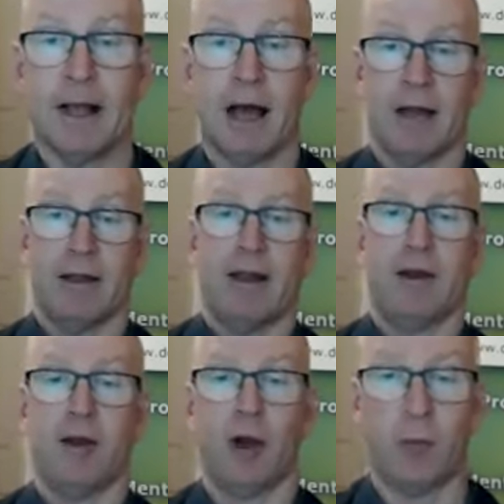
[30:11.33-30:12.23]

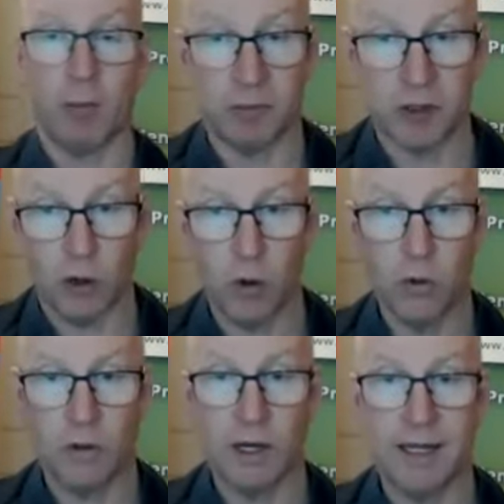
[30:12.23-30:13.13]
That no problems at
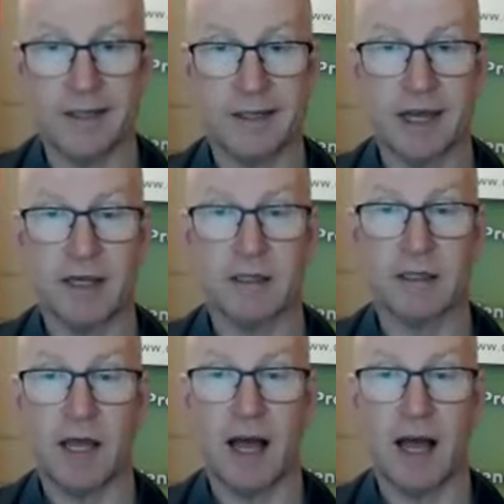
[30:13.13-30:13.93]
all. Lynn says,